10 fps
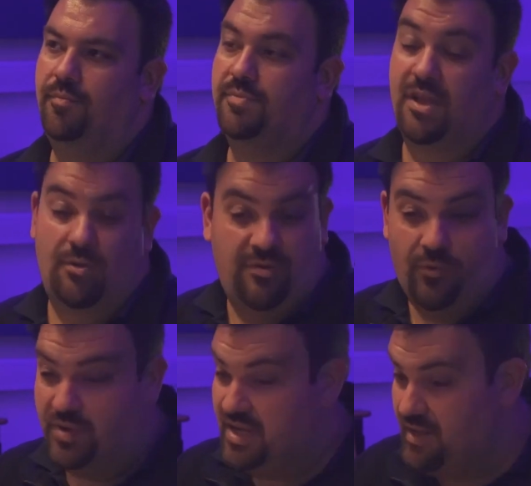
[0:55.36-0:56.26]
So you've
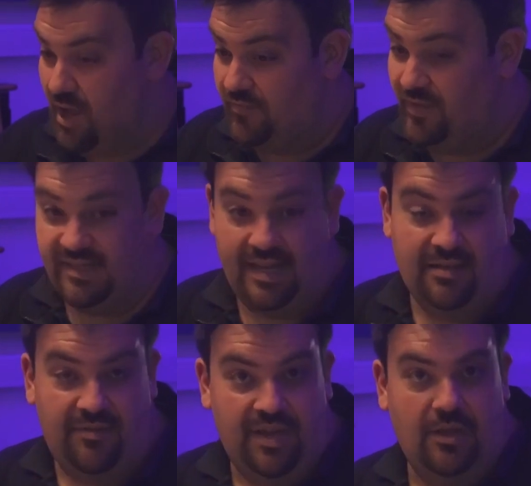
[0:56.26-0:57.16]
already hopefully seen
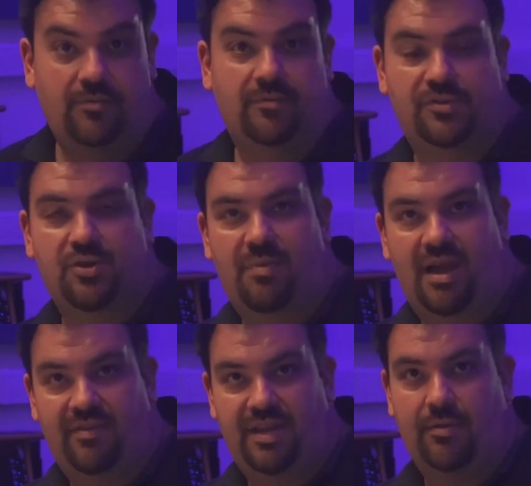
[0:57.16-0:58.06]
the video, the John
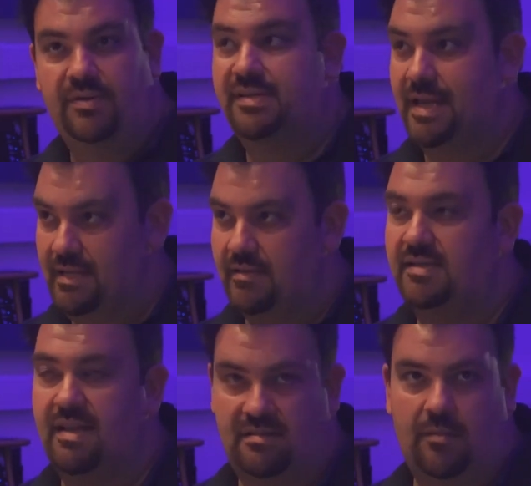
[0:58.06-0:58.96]
Mayer video, and seen the
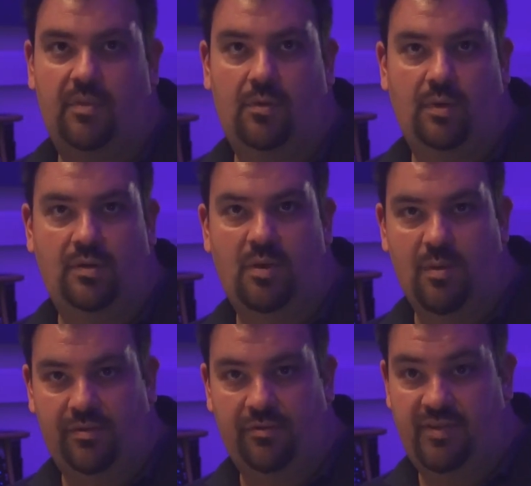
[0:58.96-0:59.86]
setup that we
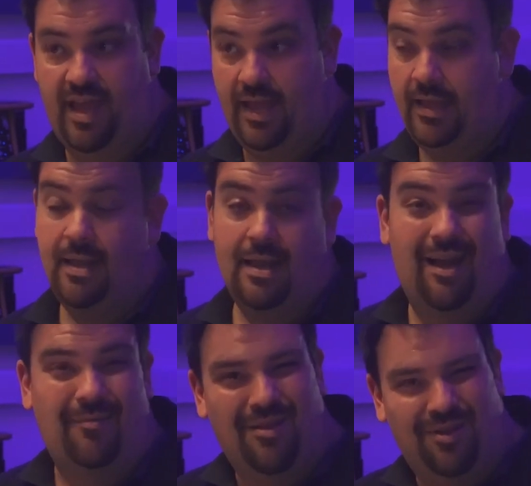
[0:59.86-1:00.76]
went through there.
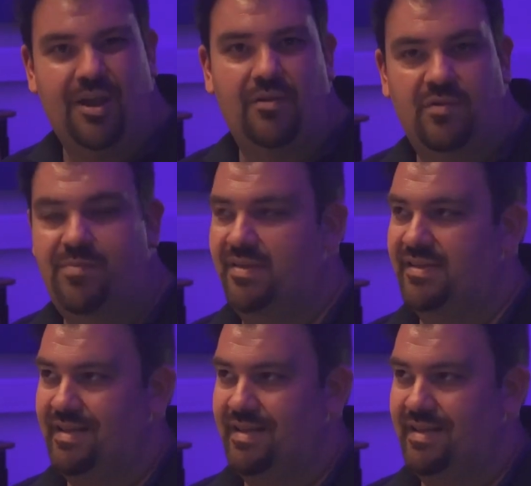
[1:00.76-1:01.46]
I'm now going to go through a bit the